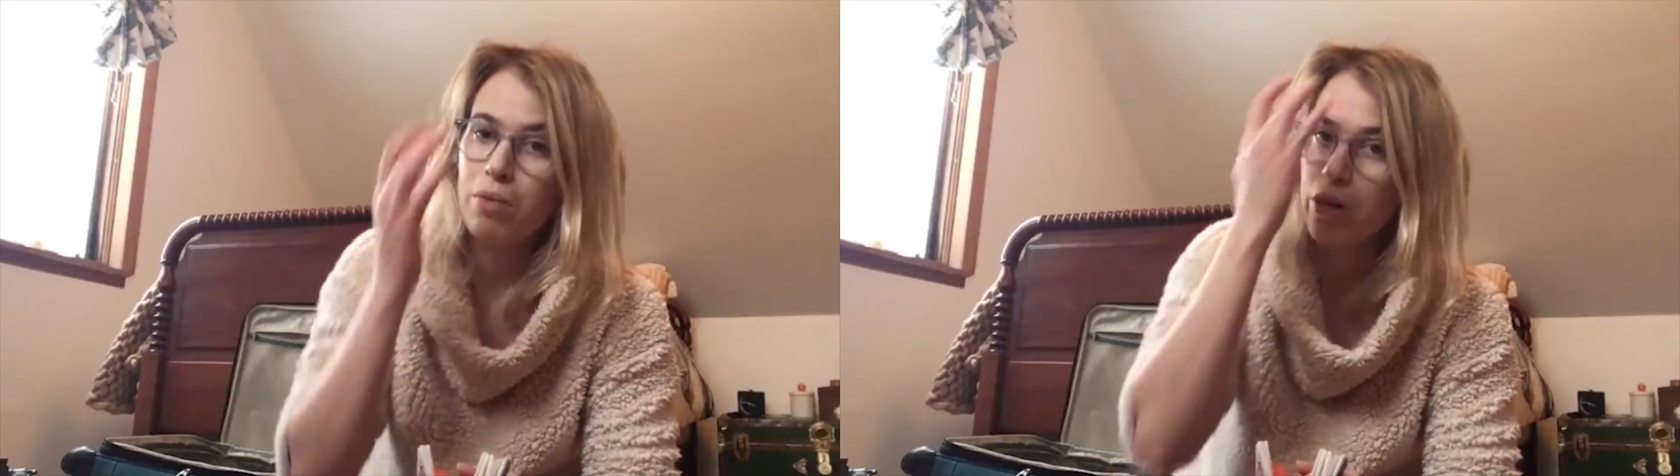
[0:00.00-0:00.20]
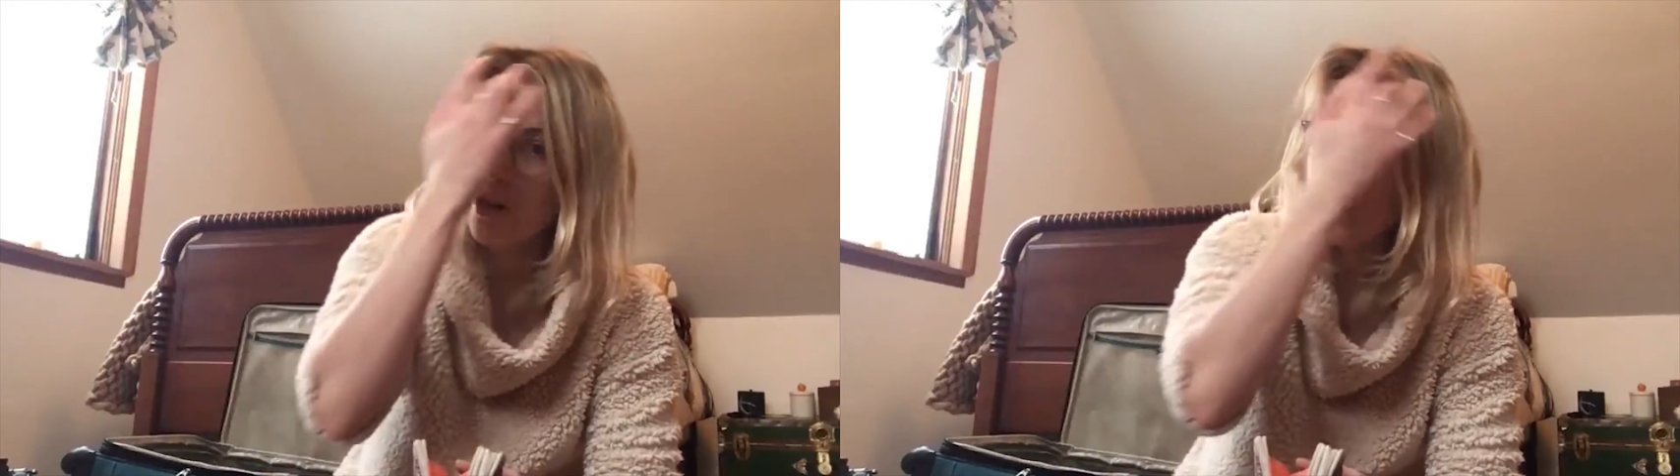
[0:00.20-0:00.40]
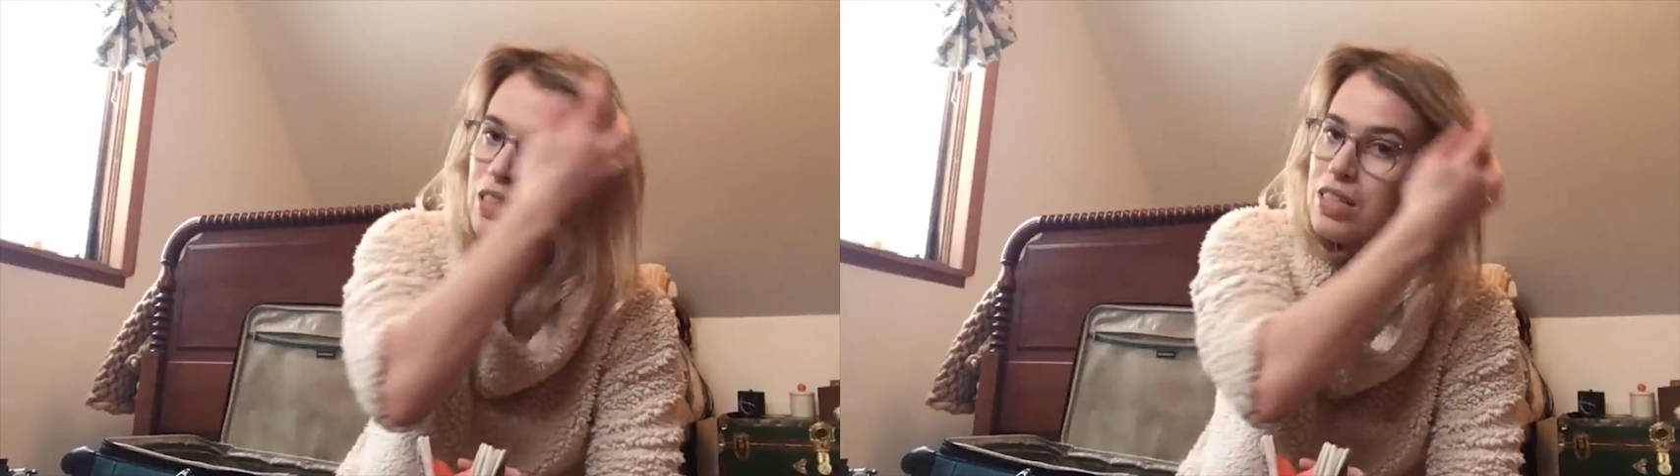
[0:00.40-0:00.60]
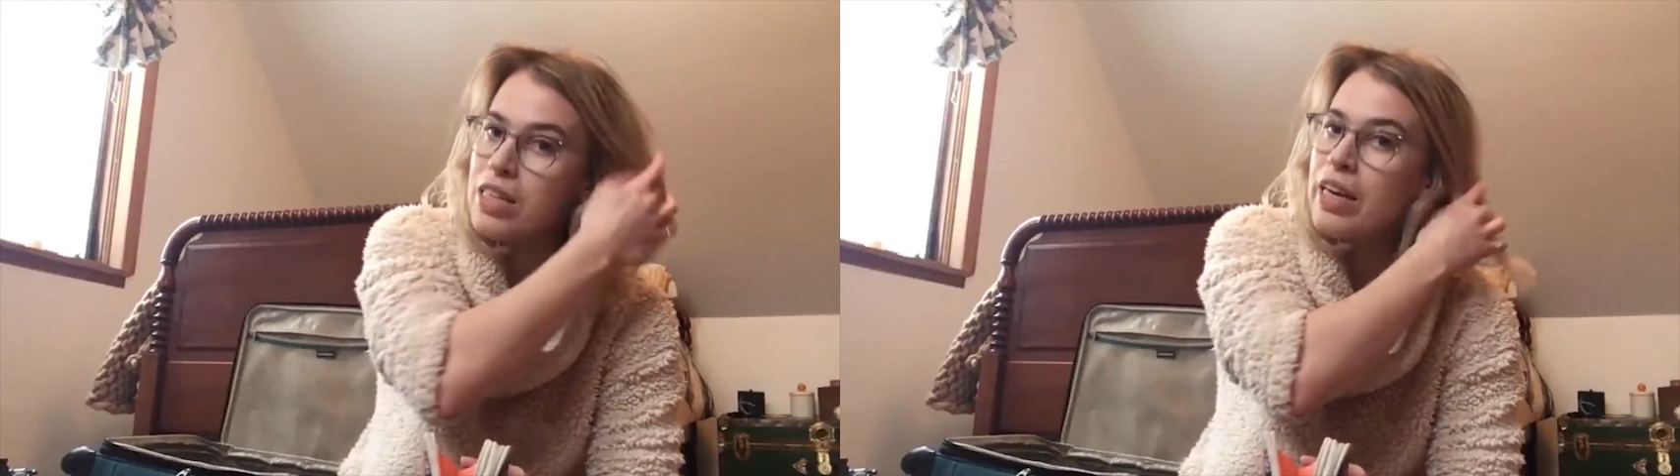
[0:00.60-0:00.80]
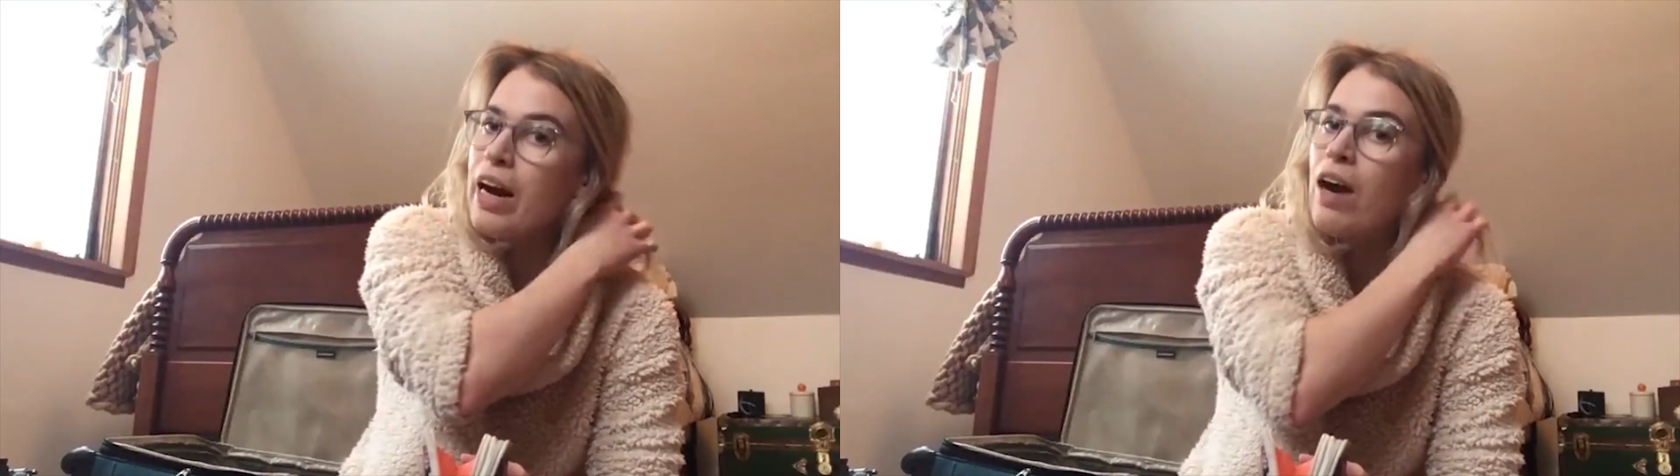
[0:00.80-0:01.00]

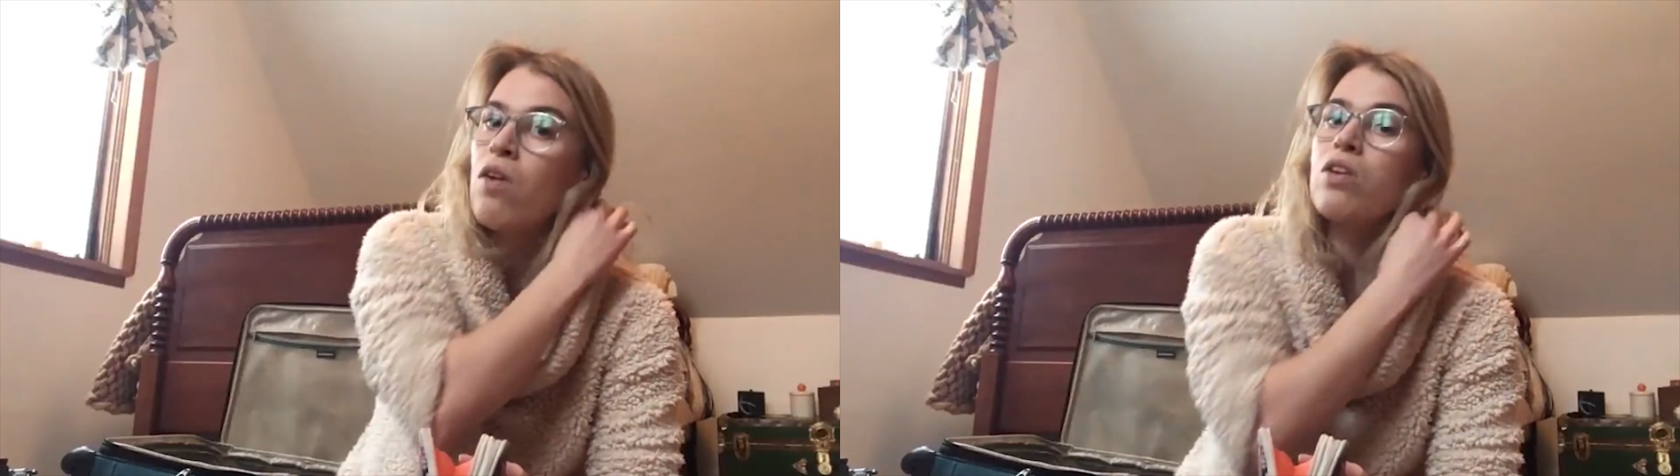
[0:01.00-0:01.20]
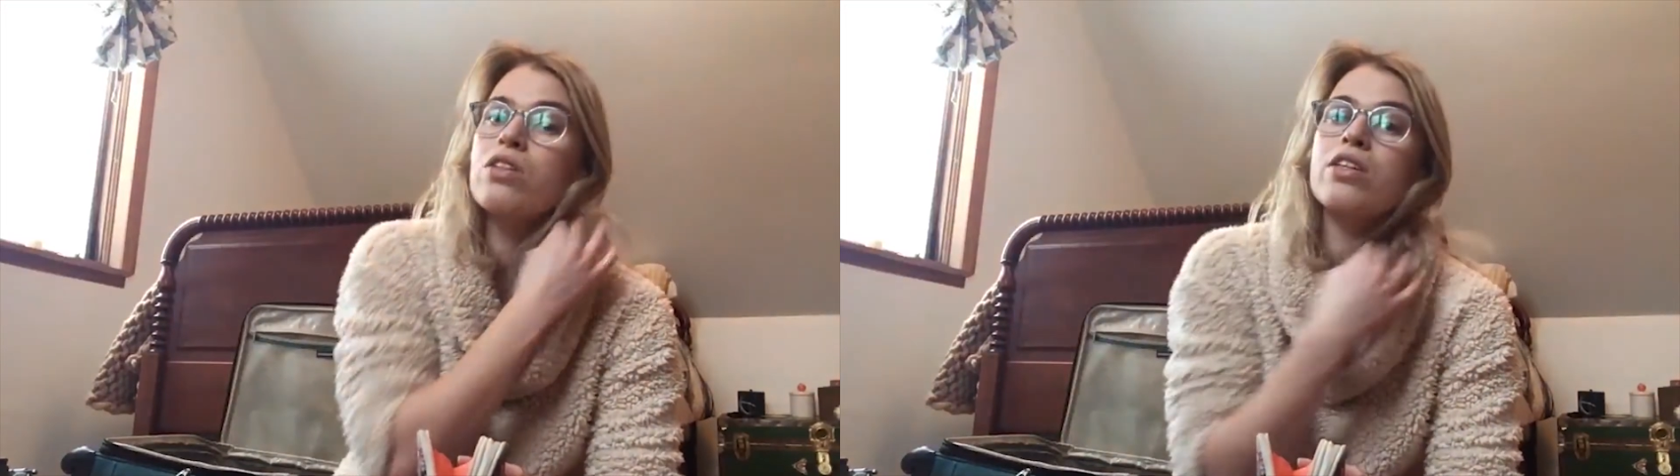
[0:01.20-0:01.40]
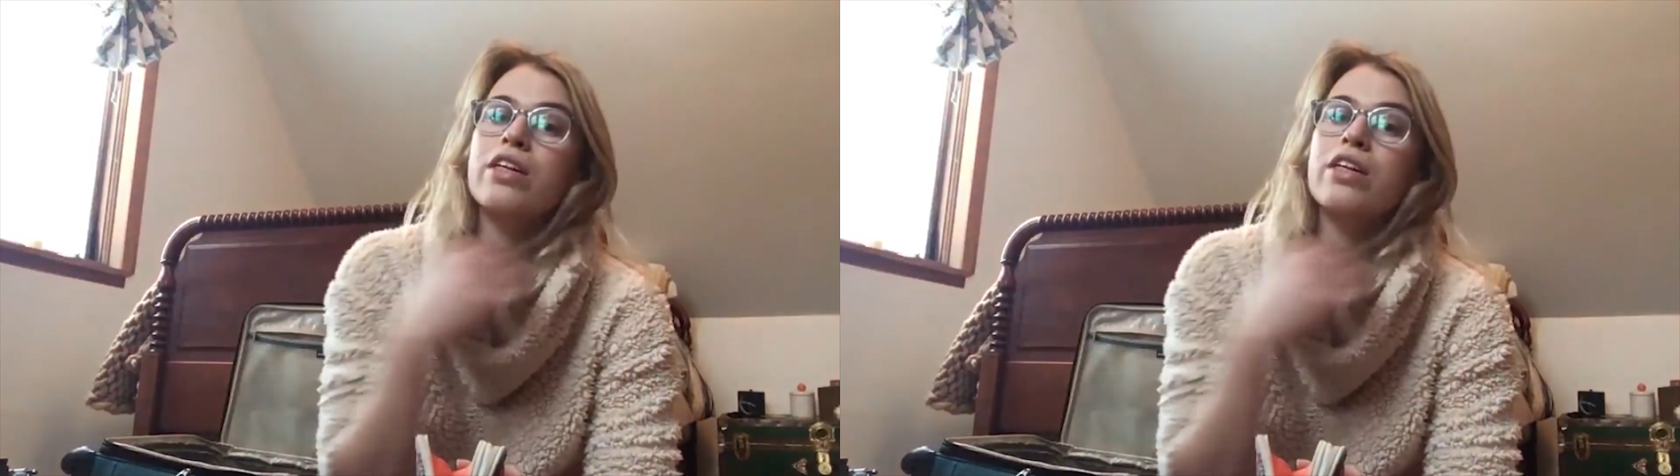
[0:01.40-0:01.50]
currency out